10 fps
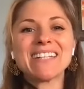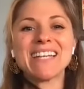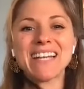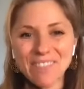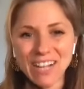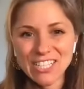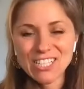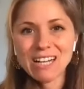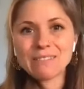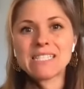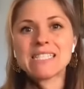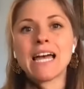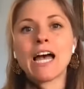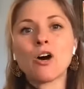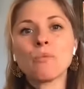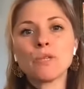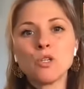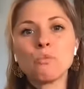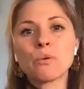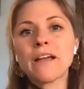Like, my job is to help
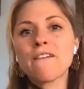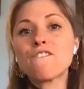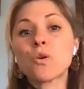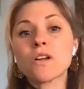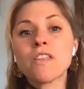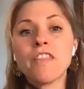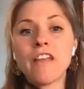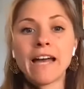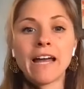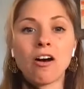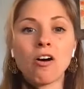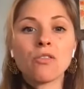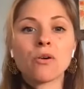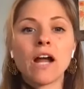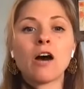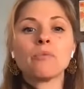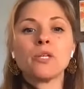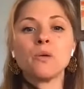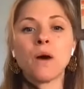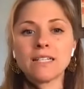you bring forth that health, or help
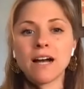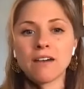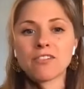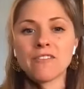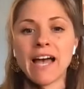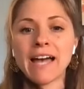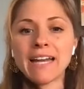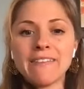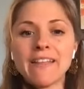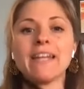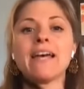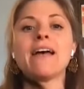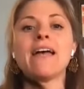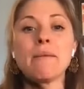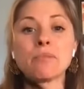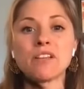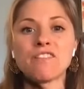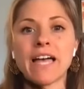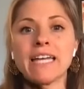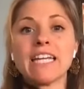you uncover that and then
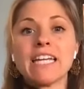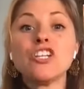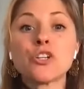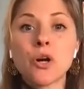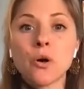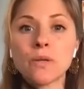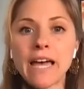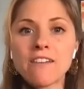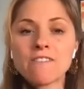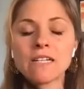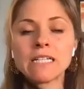amplify it in your own life.